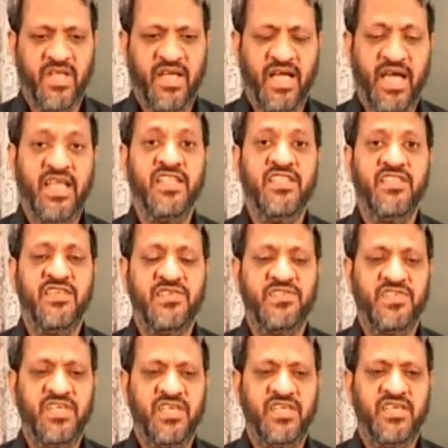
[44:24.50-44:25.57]
Another
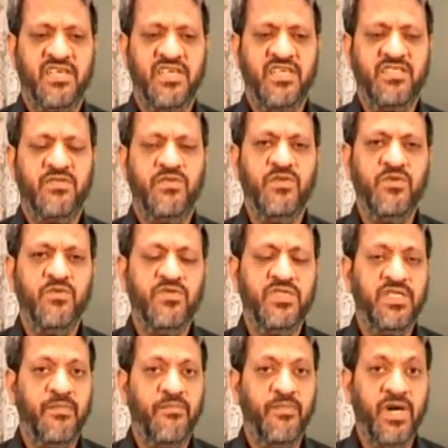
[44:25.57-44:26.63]
trick is to use
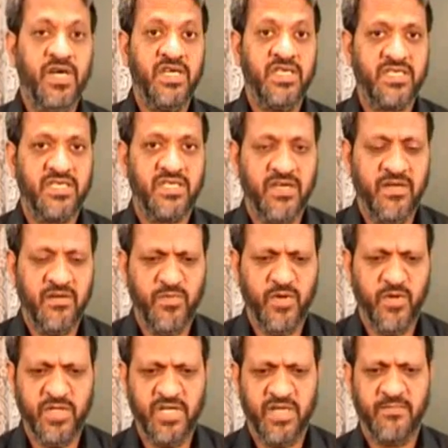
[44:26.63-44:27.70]
the burst
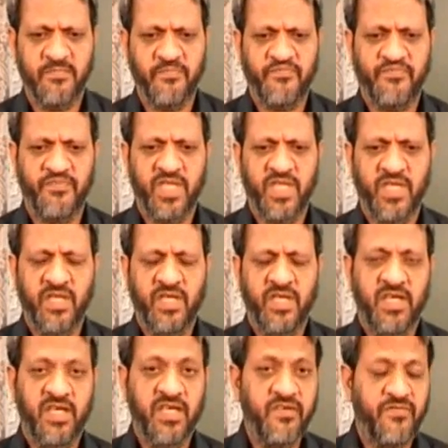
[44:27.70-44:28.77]
mode.
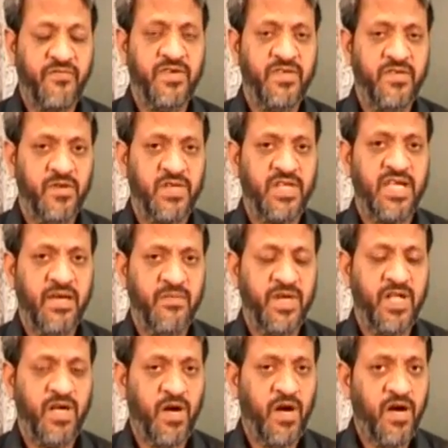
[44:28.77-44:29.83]
If your
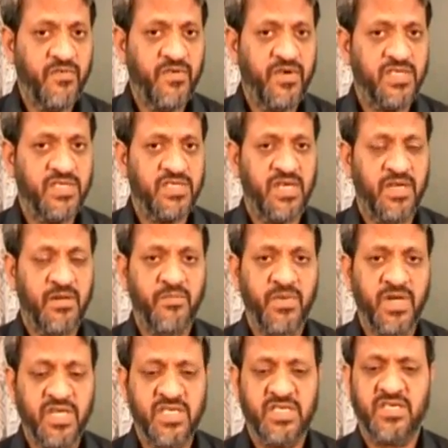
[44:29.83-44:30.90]
camera offers a
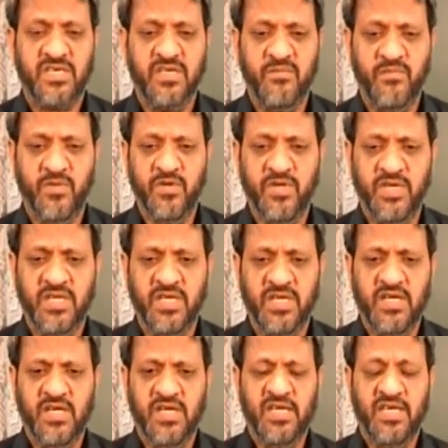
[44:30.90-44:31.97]
burst mode,
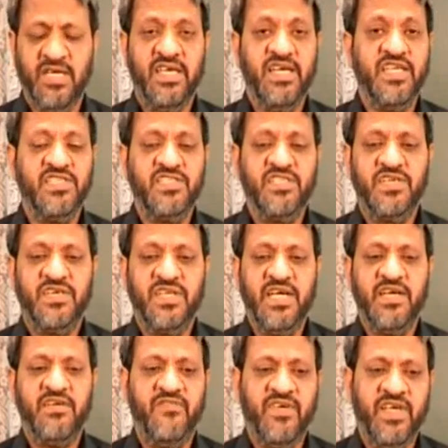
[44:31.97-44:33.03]
it is a
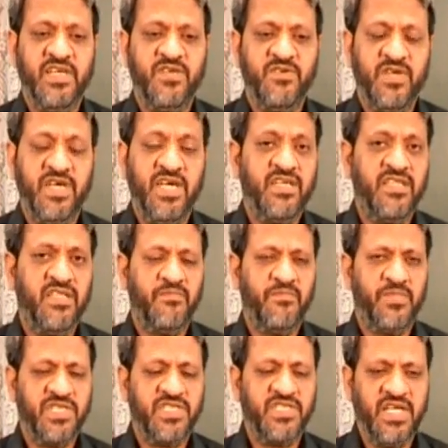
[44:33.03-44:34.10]
great way to get the
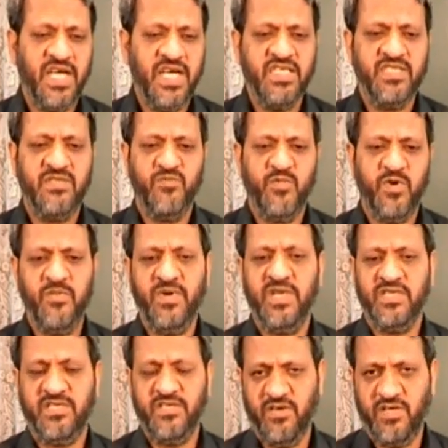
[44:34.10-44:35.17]
precise
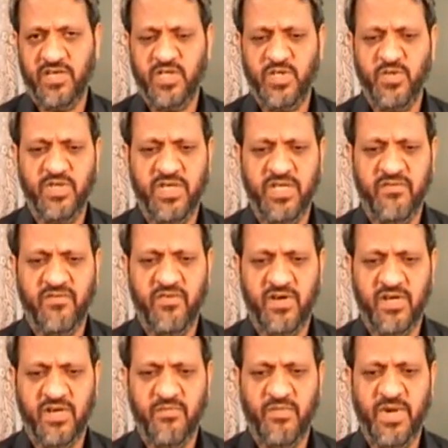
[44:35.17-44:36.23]
moment you are shooting for
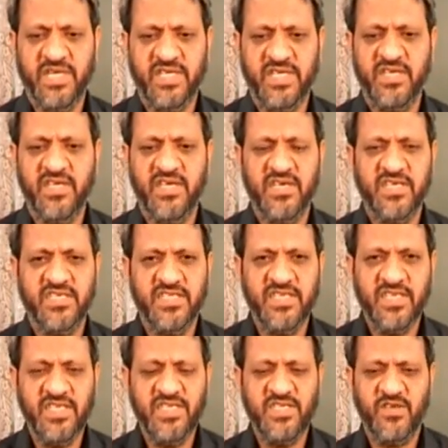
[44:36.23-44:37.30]
by taking a
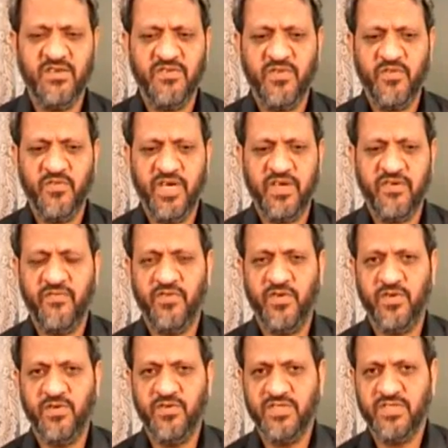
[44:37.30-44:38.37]
series of quick
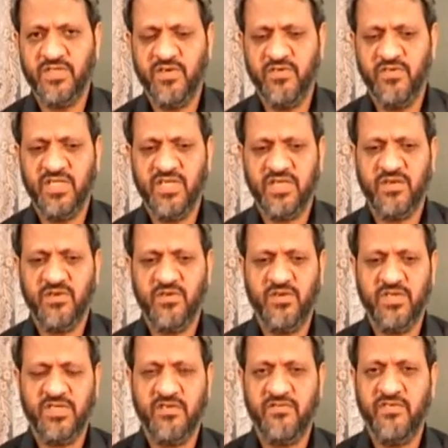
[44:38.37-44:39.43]
photos over the
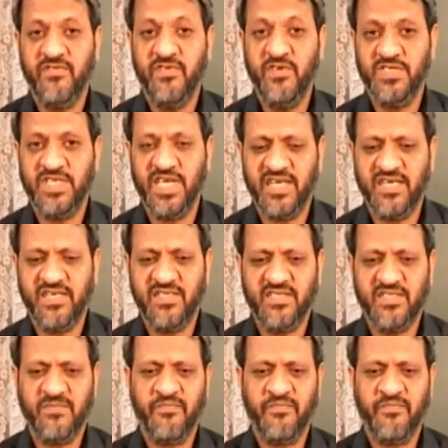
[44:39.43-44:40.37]
course of a few seconds.